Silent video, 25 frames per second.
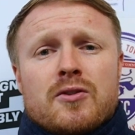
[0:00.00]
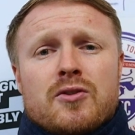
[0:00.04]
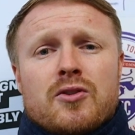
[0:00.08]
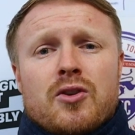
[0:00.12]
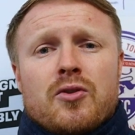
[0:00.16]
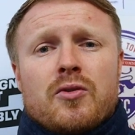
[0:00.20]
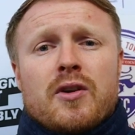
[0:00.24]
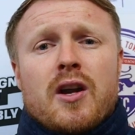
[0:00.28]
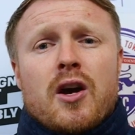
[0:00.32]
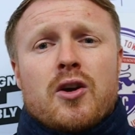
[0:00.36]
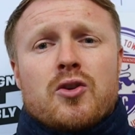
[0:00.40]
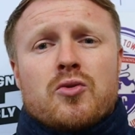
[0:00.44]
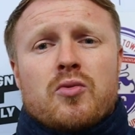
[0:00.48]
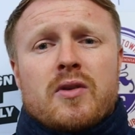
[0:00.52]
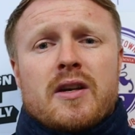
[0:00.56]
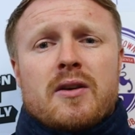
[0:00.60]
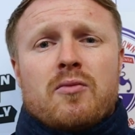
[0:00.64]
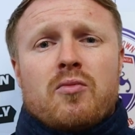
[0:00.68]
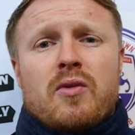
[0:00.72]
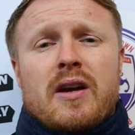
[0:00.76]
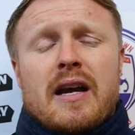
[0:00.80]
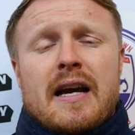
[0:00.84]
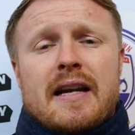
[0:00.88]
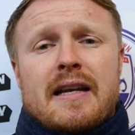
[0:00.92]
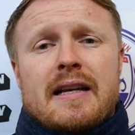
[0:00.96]
Two of those we,
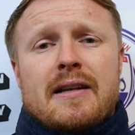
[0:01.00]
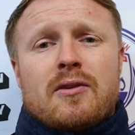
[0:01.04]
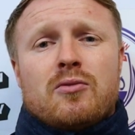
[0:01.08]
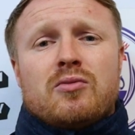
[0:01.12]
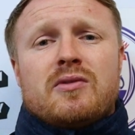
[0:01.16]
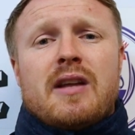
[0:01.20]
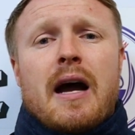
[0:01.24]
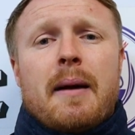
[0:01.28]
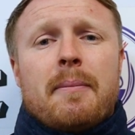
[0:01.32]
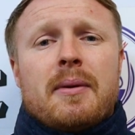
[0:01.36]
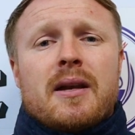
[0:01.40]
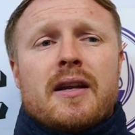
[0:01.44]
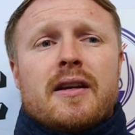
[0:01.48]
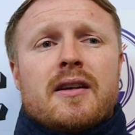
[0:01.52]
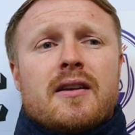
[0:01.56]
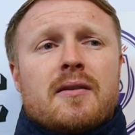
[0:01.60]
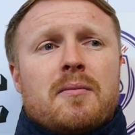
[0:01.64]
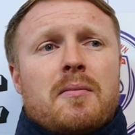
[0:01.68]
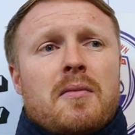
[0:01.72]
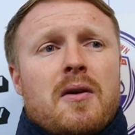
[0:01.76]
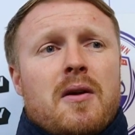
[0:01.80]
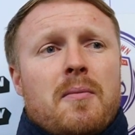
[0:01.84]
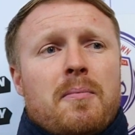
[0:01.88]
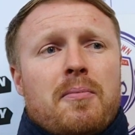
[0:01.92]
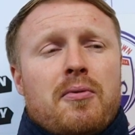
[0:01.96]
we had a little dabble in
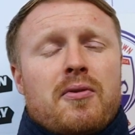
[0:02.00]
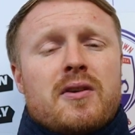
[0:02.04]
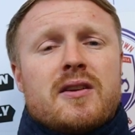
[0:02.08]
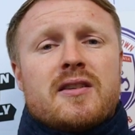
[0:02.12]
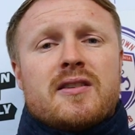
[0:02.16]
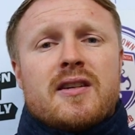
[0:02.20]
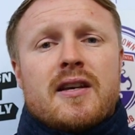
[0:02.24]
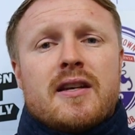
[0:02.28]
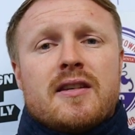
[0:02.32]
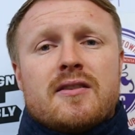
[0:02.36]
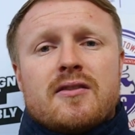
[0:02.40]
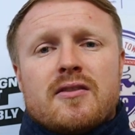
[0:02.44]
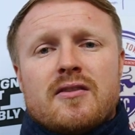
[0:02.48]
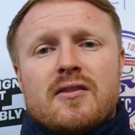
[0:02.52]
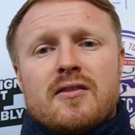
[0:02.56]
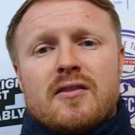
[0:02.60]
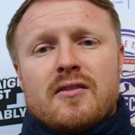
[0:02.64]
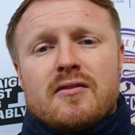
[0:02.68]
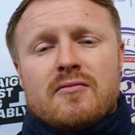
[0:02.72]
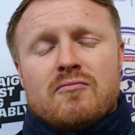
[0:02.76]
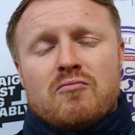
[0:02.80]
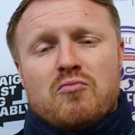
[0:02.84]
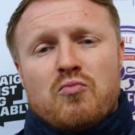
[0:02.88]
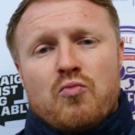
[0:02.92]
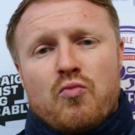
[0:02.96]
at, at pre-season
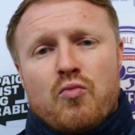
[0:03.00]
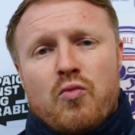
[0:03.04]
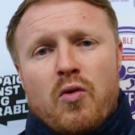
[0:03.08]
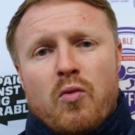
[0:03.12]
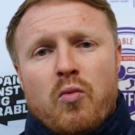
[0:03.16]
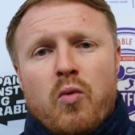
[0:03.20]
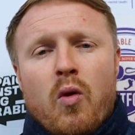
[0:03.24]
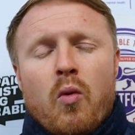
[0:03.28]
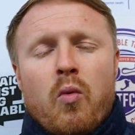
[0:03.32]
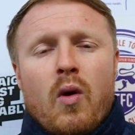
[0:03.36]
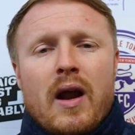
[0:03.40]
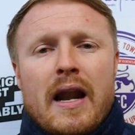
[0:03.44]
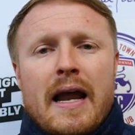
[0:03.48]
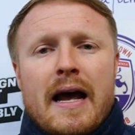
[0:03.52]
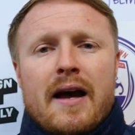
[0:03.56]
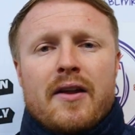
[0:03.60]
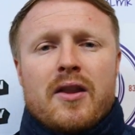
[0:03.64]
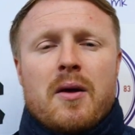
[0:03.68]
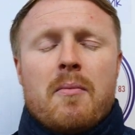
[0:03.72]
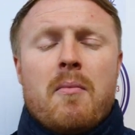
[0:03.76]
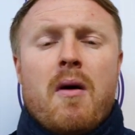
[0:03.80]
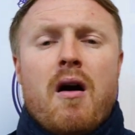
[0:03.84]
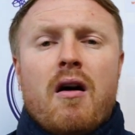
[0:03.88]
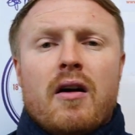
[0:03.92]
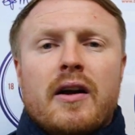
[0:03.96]
and were well out of
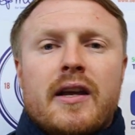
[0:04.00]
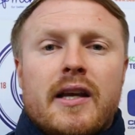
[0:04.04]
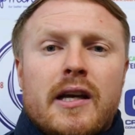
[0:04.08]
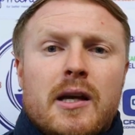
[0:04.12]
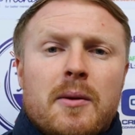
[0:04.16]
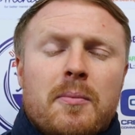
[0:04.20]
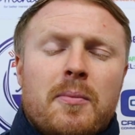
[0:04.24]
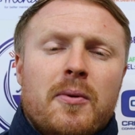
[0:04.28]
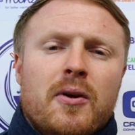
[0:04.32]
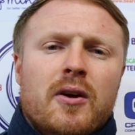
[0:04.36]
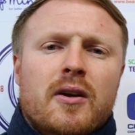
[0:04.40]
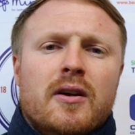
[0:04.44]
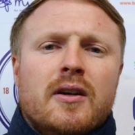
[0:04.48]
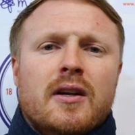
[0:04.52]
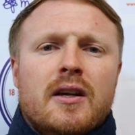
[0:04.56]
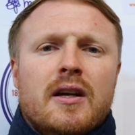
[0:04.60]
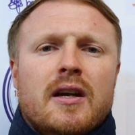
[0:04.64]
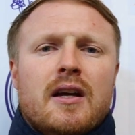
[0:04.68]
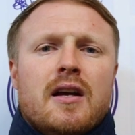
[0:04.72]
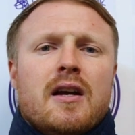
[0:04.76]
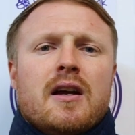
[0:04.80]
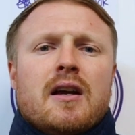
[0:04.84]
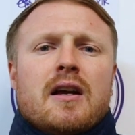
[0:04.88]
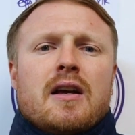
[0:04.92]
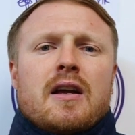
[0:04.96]
the market, but
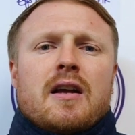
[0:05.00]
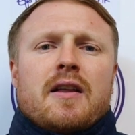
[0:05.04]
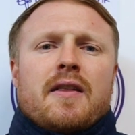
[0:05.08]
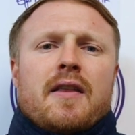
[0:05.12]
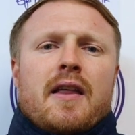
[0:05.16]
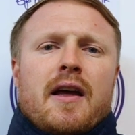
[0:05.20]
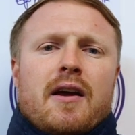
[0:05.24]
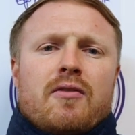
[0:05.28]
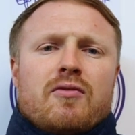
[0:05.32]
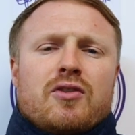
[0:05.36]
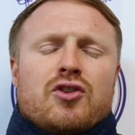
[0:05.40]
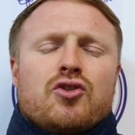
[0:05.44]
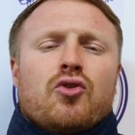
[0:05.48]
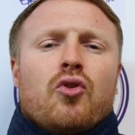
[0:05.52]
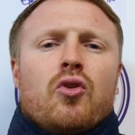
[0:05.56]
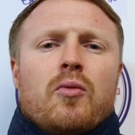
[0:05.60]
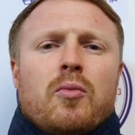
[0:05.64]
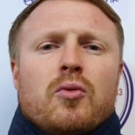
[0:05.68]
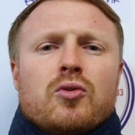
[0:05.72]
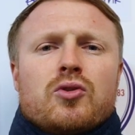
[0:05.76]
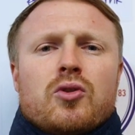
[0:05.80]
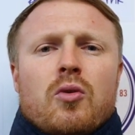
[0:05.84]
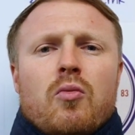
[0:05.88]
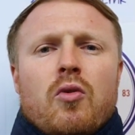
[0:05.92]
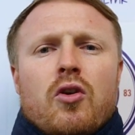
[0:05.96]
they were
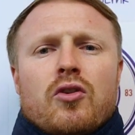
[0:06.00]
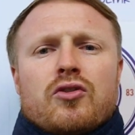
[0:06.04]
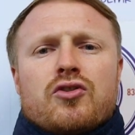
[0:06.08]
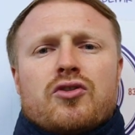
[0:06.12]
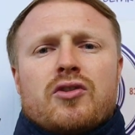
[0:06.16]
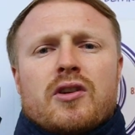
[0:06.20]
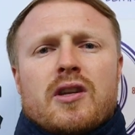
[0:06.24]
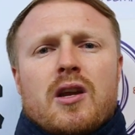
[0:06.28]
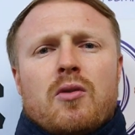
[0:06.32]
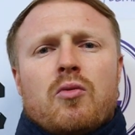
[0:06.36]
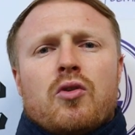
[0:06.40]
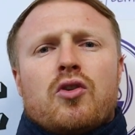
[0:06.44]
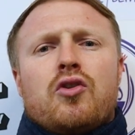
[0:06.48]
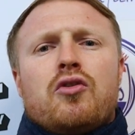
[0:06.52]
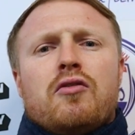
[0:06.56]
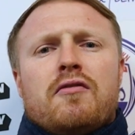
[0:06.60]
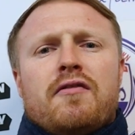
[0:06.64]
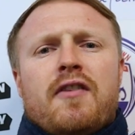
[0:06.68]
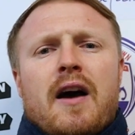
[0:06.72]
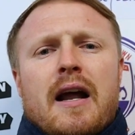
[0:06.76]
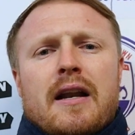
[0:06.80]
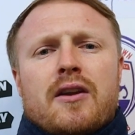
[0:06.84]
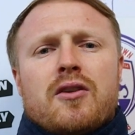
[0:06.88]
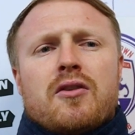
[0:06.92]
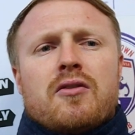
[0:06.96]
enjoyable to watch and they were good
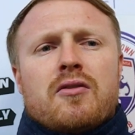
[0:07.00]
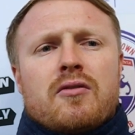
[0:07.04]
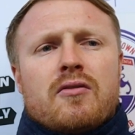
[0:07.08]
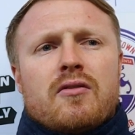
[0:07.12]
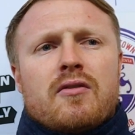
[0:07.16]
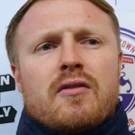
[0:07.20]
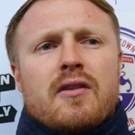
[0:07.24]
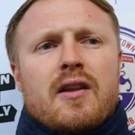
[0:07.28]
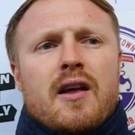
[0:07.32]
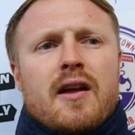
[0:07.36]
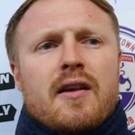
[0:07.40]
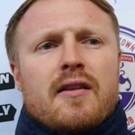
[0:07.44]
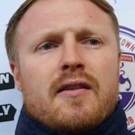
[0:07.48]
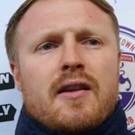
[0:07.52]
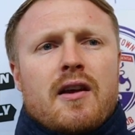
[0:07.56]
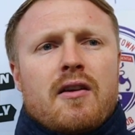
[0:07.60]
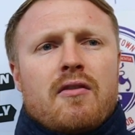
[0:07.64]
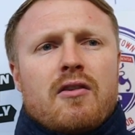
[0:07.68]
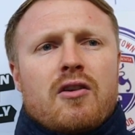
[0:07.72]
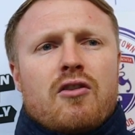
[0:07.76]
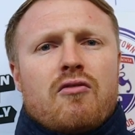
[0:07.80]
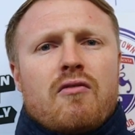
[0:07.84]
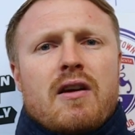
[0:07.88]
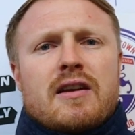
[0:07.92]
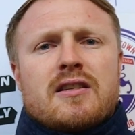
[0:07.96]
value. Their,
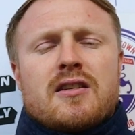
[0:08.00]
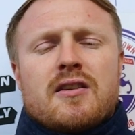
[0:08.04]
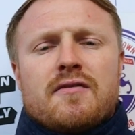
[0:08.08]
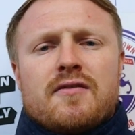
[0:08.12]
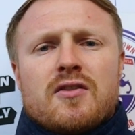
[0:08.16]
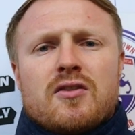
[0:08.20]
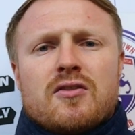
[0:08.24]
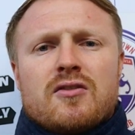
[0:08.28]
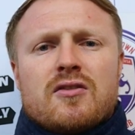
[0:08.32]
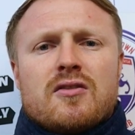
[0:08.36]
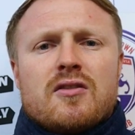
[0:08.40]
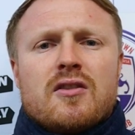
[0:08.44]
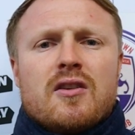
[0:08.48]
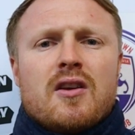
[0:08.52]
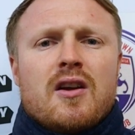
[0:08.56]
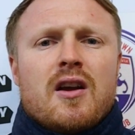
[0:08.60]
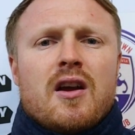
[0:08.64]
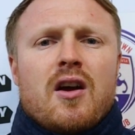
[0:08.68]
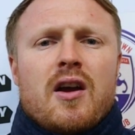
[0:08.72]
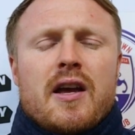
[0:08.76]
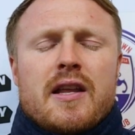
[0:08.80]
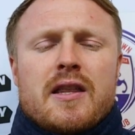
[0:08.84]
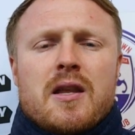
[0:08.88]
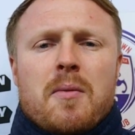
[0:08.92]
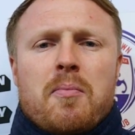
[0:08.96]
their aggressiveness
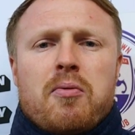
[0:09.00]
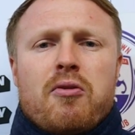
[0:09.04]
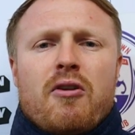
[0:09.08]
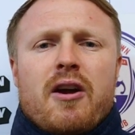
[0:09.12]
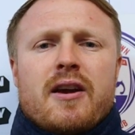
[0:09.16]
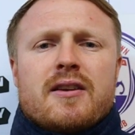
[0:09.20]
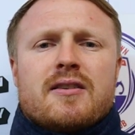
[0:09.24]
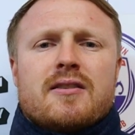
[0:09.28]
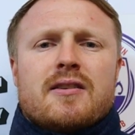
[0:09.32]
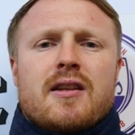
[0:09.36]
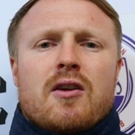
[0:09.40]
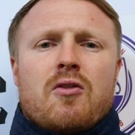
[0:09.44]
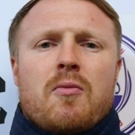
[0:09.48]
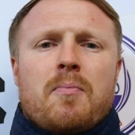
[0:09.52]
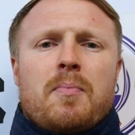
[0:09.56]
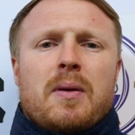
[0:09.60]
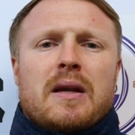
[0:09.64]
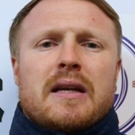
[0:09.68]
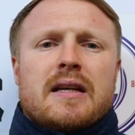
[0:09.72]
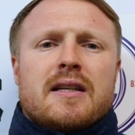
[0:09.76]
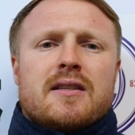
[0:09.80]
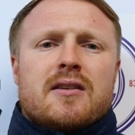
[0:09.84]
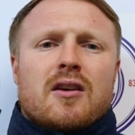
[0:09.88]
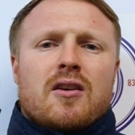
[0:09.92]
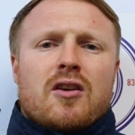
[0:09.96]
in the press, their
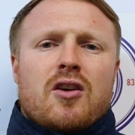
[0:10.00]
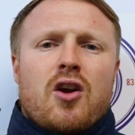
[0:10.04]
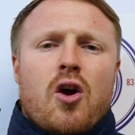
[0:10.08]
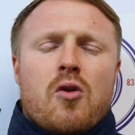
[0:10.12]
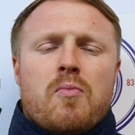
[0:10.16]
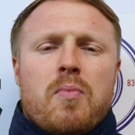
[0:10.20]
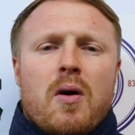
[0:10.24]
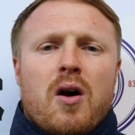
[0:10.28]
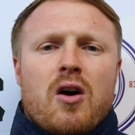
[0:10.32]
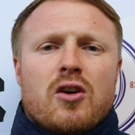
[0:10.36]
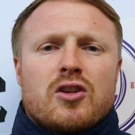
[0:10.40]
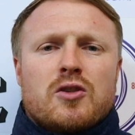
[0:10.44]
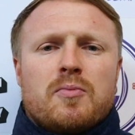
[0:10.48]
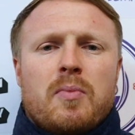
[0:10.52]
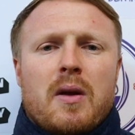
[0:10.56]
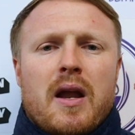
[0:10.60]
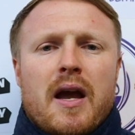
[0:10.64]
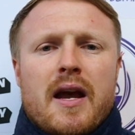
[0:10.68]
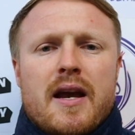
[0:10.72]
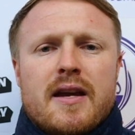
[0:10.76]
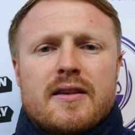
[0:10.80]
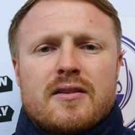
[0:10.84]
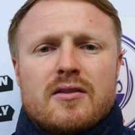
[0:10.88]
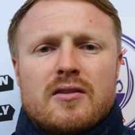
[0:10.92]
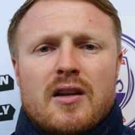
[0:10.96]
ability to go past
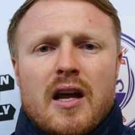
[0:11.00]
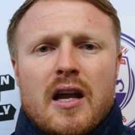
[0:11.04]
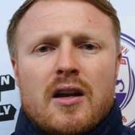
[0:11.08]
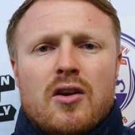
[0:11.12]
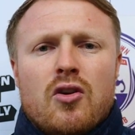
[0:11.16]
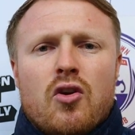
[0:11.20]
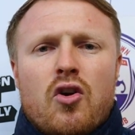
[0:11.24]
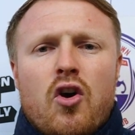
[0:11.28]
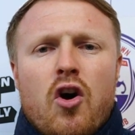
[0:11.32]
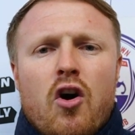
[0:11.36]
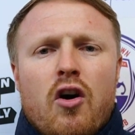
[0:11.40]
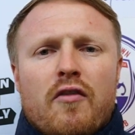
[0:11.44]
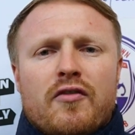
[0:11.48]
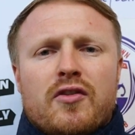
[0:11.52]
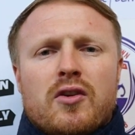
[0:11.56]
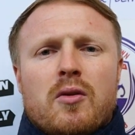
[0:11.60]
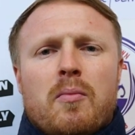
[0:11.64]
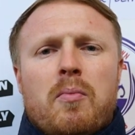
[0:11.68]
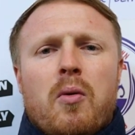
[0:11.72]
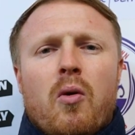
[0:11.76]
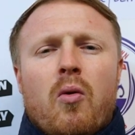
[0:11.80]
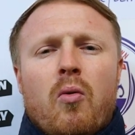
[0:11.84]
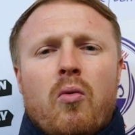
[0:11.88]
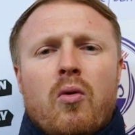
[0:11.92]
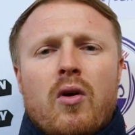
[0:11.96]
players and, and look after the
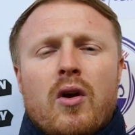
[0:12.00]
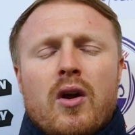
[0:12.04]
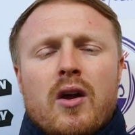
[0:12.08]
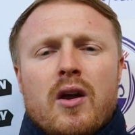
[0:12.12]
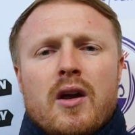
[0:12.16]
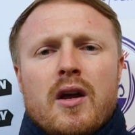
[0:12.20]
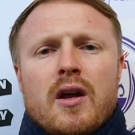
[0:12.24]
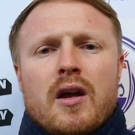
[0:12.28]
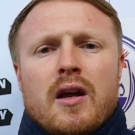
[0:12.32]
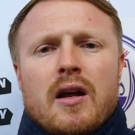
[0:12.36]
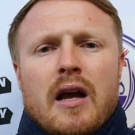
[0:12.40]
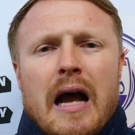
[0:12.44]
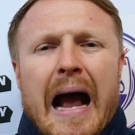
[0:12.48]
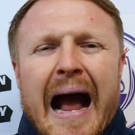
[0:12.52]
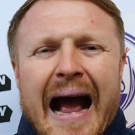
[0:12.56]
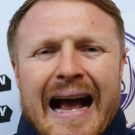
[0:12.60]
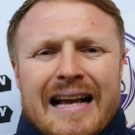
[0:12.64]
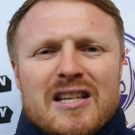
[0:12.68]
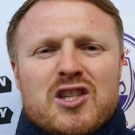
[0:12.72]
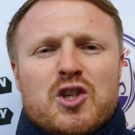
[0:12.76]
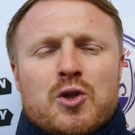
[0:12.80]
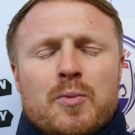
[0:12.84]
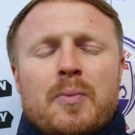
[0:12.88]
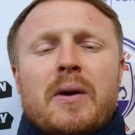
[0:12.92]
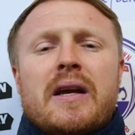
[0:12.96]
ball
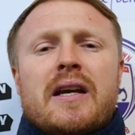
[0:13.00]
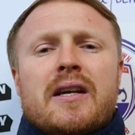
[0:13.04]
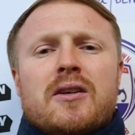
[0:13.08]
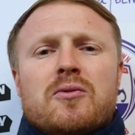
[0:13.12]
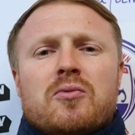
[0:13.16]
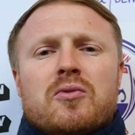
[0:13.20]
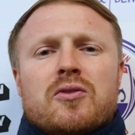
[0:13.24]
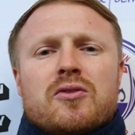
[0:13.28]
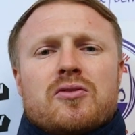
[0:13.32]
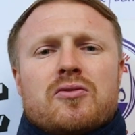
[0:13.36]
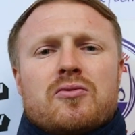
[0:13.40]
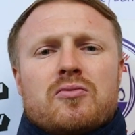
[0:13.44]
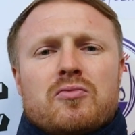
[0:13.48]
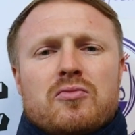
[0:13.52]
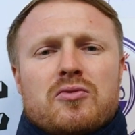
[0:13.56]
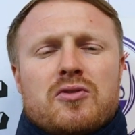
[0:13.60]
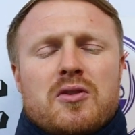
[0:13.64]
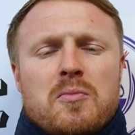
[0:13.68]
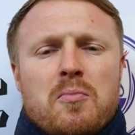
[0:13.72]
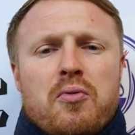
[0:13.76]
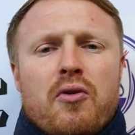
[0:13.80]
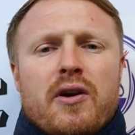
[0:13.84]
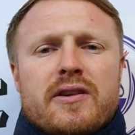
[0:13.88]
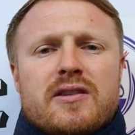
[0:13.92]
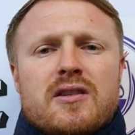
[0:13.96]
at speed was, was
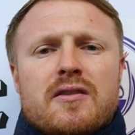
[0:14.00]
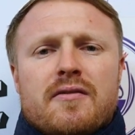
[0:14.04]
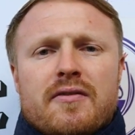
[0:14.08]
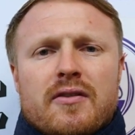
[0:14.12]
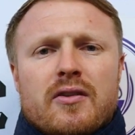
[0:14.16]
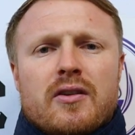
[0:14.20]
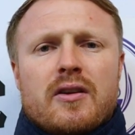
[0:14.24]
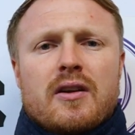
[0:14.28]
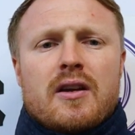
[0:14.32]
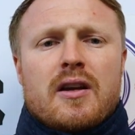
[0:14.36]
impressive.